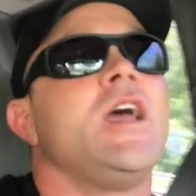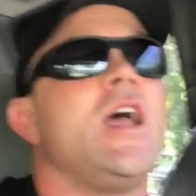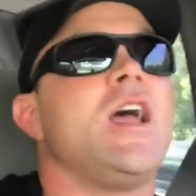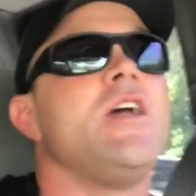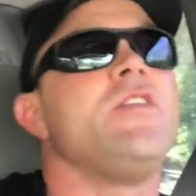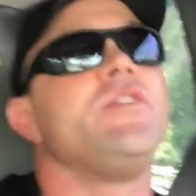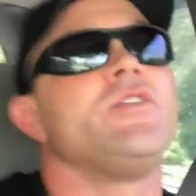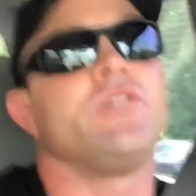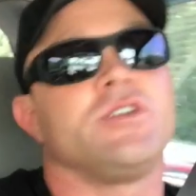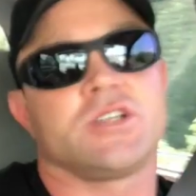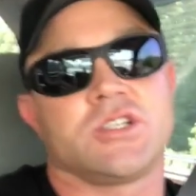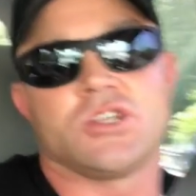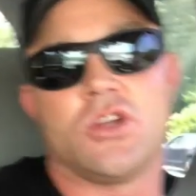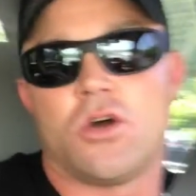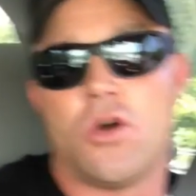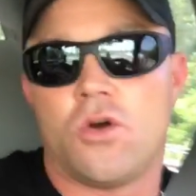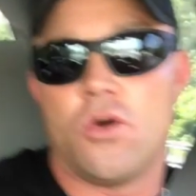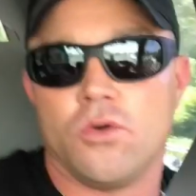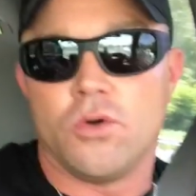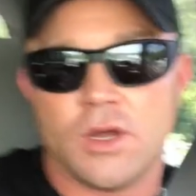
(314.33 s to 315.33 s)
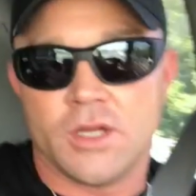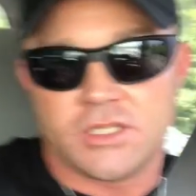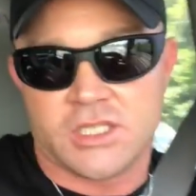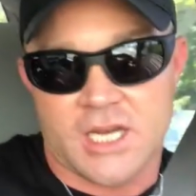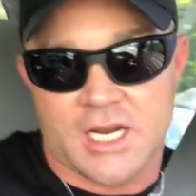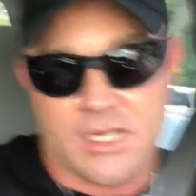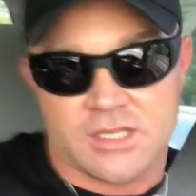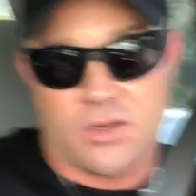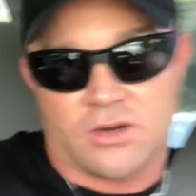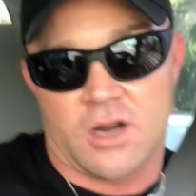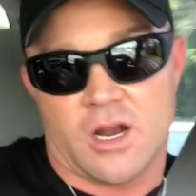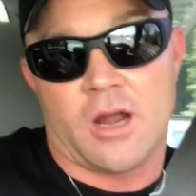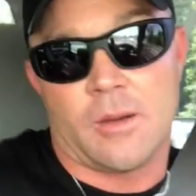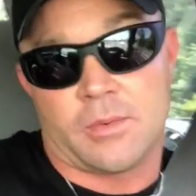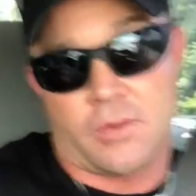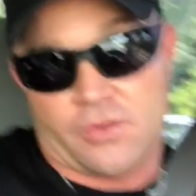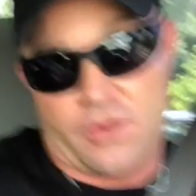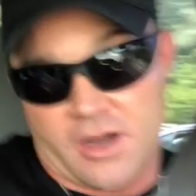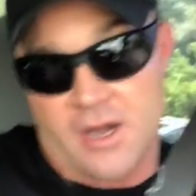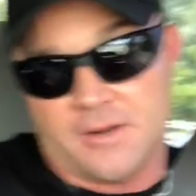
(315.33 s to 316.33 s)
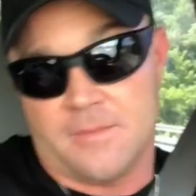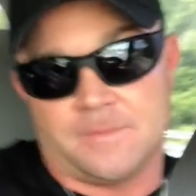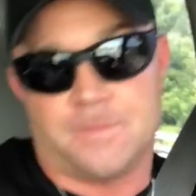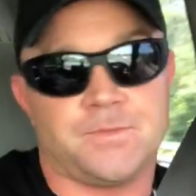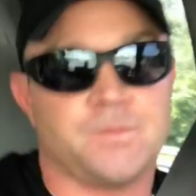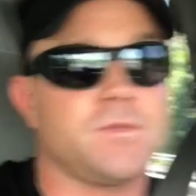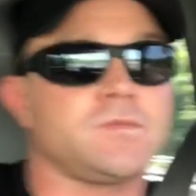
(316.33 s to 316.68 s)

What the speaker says: and there is no injector upgrade.